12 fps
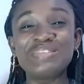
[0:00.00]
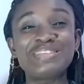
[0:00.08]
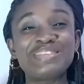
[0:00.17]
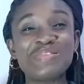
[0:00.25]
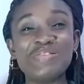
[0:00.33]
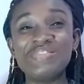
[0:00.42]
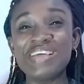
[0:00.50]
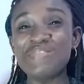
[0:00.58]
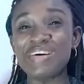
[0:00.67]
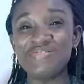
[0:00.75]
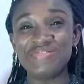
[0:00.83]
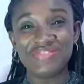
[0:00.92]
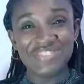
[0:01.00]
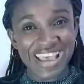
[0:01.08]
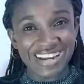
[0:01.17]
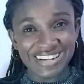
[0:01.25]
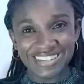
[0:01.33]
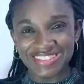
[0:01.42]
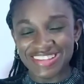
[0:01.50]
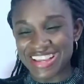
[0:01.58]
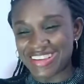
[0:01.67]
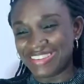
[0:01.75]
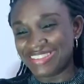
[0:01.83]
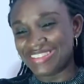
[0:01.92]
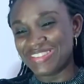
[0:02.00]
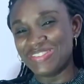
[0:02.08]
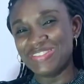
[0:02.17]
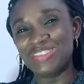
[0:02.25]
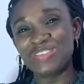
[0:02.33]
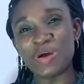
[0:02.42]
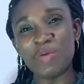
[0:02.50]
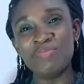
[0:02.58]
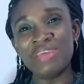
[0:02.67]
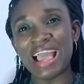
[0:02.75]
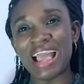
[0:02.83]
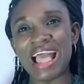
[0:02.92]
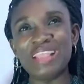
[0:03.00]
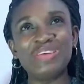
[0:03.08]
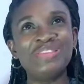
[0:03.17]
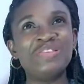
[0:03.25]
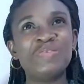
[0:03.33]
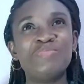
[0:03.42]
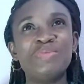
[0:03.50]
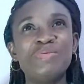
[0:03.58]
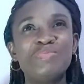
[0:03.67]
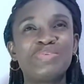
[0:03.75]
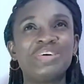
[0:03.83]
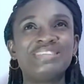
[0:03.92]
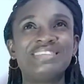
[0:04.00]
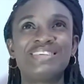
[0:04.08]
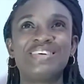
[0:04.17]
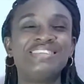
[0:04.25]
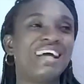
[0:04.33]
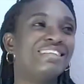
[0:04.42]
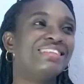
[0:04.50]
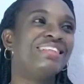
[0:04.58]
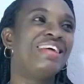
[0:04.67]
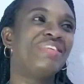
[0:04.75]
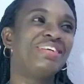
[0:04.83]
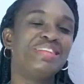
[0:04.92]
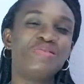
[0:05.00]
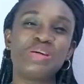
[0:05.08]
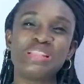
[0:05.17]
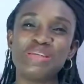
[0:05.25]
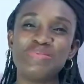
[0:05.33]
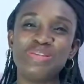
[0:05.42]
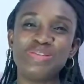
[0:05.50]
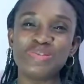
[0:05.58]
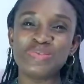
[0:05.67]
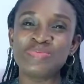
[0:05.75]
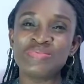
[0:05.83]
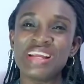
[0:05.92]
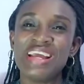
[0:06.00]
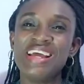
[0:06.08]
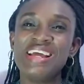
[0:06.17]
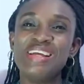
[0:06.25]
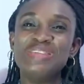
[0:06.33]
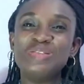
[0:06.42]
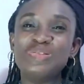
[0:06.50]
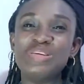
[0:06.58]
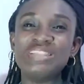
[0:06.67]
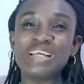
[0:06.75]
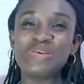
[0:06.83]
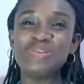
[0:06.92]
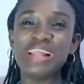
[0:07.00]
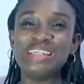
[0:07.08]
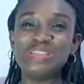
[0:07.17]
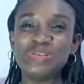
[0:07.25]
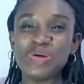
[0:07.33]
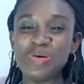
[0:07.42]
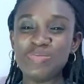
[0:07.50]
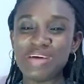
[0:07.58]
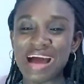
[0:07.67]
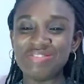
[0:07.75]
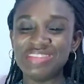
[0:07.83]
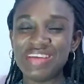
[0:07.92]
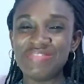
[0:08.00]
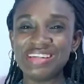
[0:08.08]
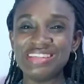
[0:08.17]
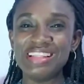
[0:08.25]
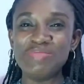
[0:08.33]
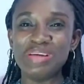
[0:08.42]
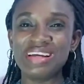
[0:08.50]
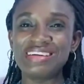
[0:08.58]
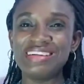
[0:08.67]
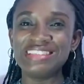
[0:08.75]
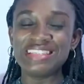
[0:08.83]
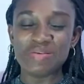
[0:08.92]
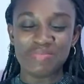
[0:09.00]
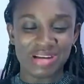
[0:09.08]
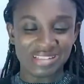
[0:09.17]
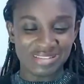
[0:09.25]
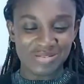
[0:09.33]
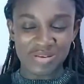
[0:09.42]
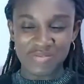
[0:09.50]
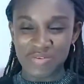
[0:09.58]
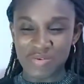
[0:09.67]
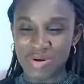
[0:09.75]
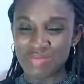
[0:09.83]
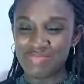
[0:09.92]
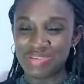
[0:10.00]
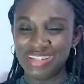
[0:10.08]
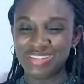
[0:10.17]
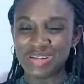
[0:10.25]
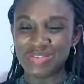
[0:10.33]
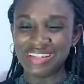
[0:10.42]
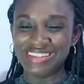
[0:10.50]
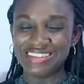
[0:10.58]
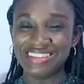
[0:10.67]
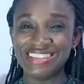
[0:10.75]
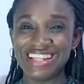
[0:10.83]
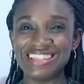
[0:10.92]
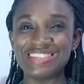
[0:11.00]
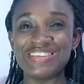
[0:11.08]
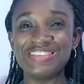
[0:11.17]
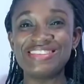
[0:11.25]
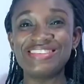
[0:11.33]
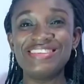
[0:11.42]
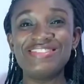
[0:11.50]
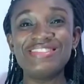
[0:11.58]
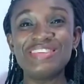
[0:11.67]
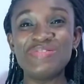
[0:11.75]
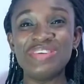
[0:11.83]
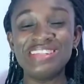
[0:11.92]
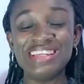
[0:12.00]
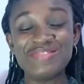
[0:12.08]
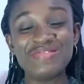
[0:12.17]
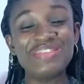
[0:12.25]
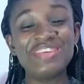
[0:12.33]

some of them are very good when it comes to job. Me, I don't know, maybe because God never really wanted me to do a secular job. I've never really been crazy about looking for one big job and all that. Although the money